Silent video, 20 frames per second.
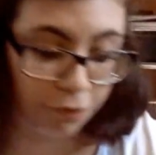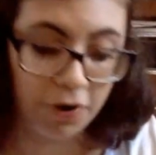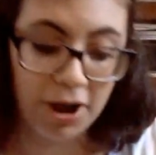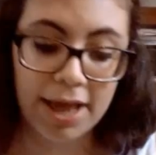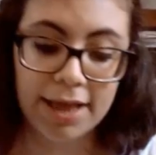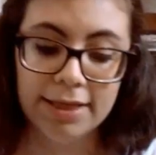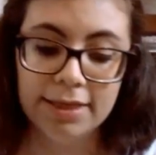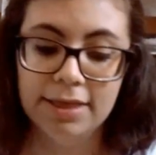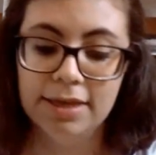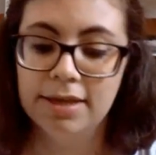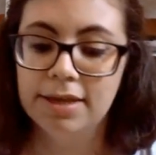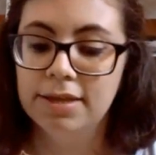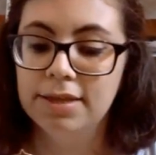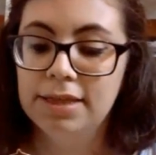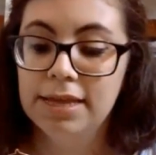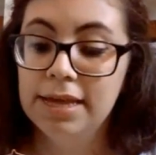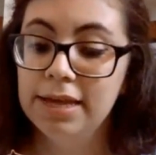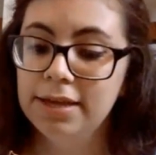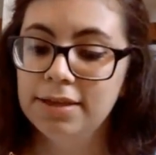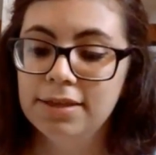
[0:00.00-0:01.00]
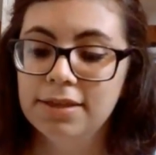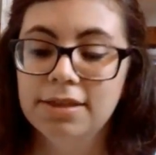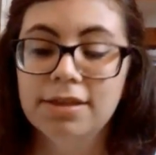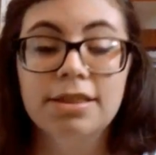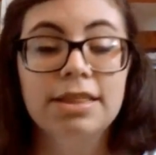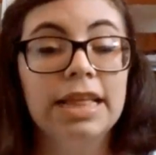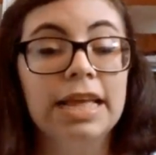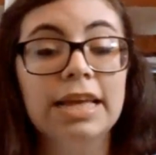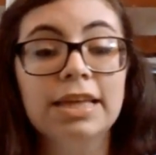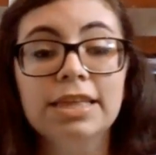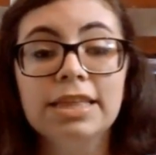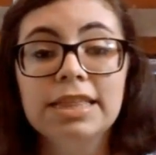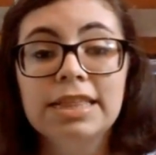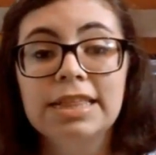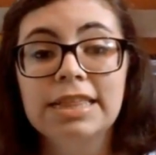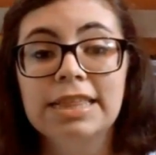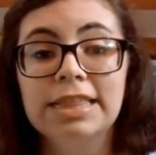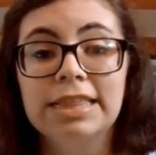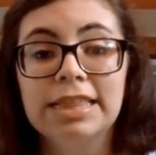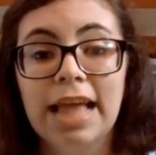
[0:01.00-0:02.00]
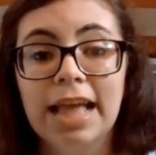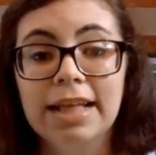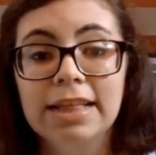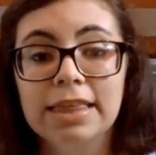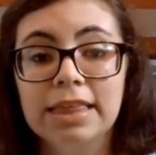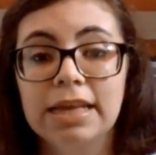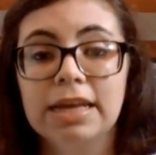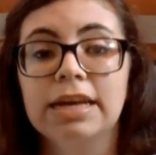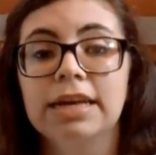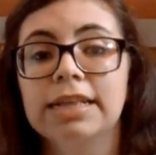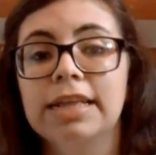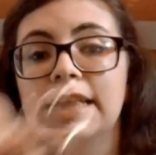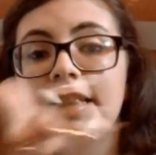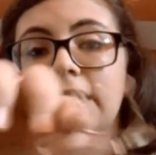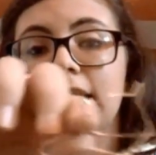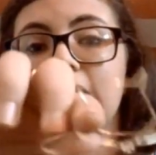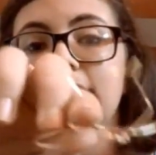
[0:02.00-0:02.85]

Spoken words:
friend Tish is insanely good at